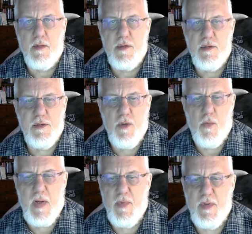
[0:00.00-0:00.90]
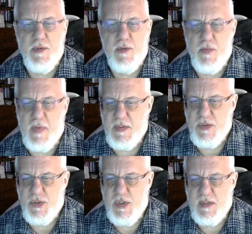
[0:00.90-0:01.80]
So what I want to do is
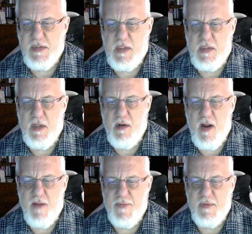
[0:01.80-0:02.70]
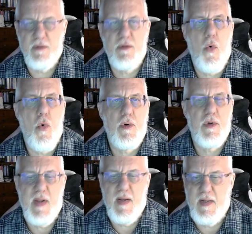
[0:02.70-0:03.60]
just clear off a little corner
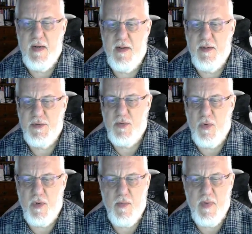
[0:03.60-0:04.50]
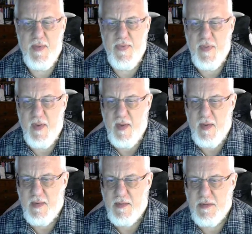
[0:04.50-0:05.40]
down here to work with.
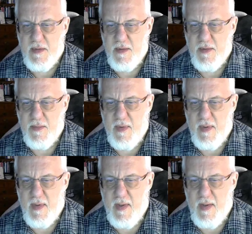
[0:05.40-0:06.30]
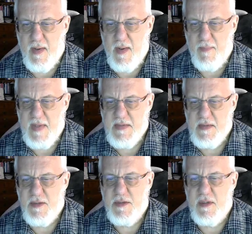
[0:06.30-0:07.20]
So I'm
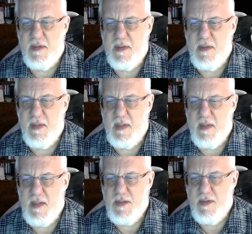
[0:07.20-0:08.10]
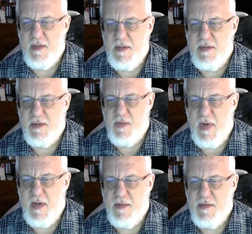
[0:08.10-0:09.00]
basically just going to click each of these
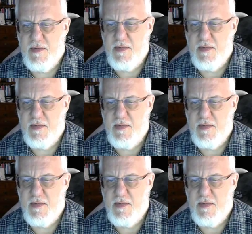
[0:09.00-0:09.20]
squares.